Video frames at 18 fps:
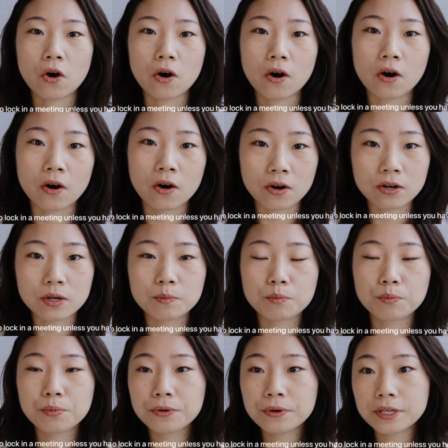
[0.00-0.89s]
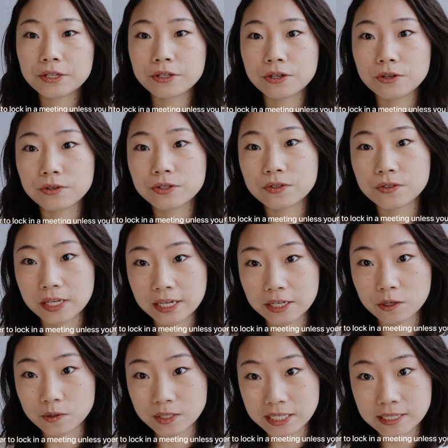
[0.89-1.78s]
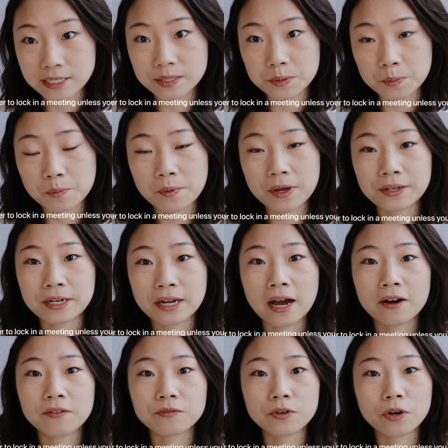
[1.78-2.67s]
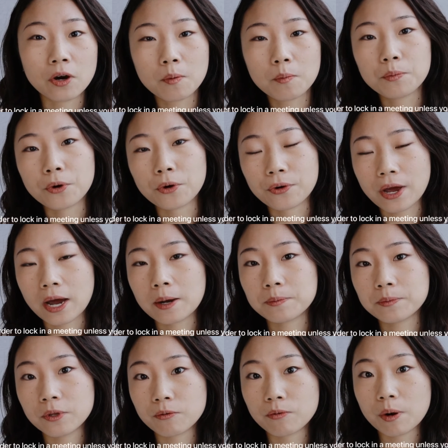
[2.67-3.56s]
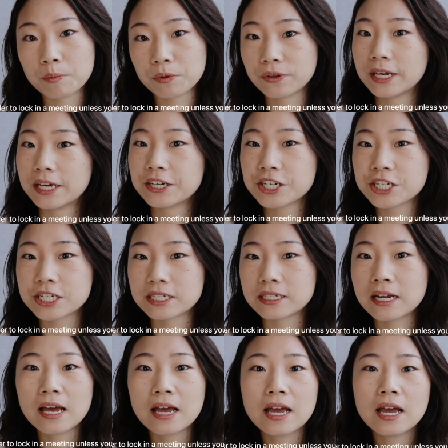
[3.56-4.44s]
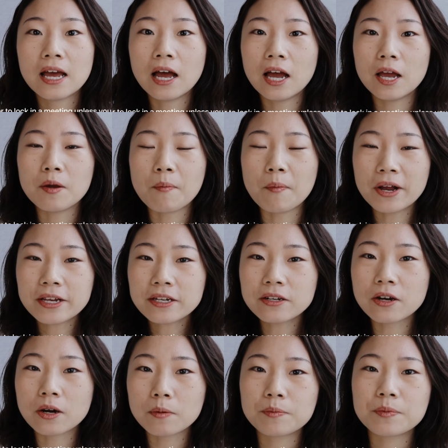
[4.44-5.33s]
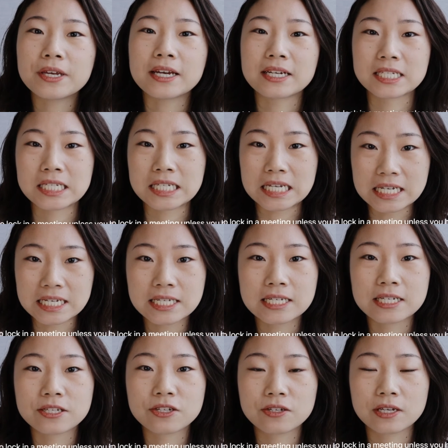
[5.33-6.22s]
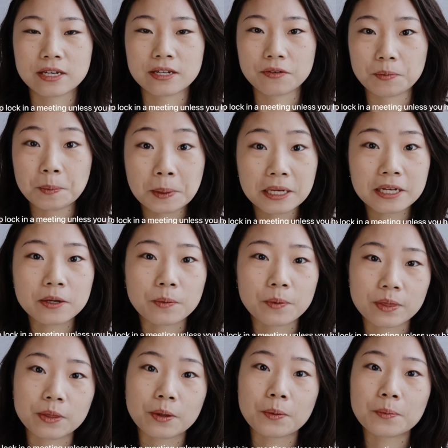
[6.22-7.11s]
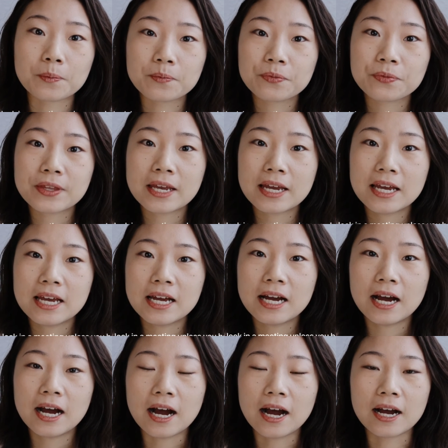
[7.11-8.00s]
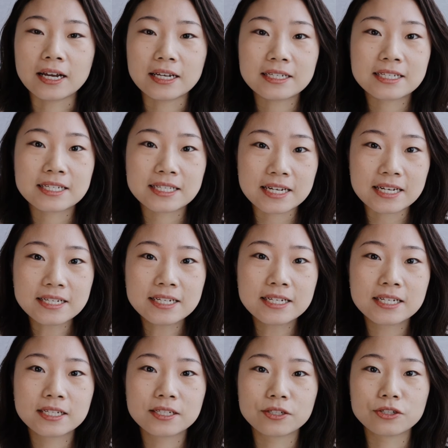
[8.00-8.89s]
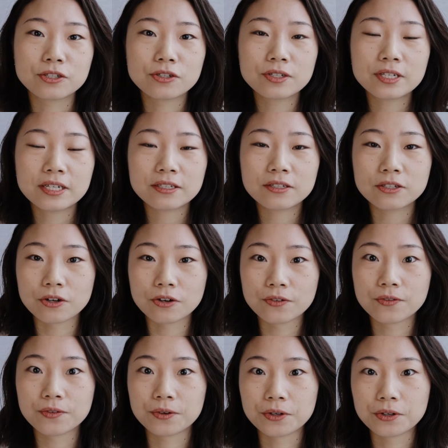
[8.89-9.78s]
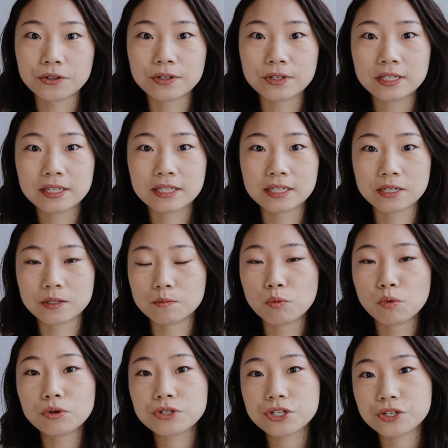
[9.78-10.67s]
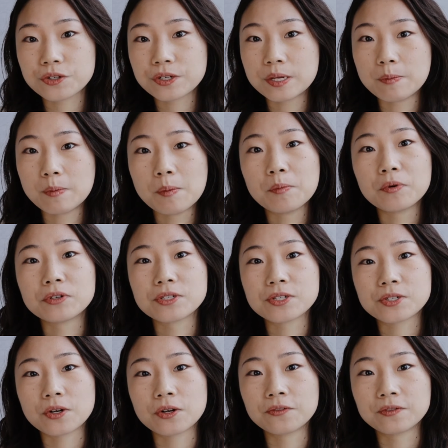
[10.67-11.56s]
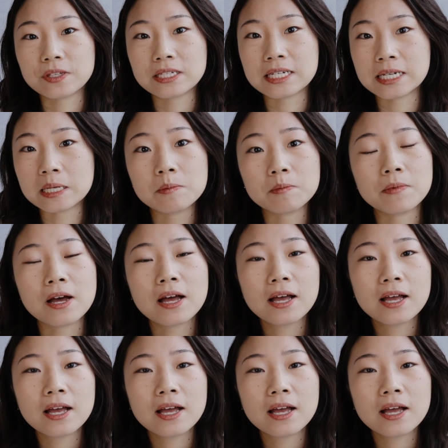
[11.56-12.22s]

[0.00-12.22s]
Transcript: are pretty new to the ecosystem and have not built up the reputation, it might not be as easy to get a meeting with them. Instead, you can go through the more junior members of the team.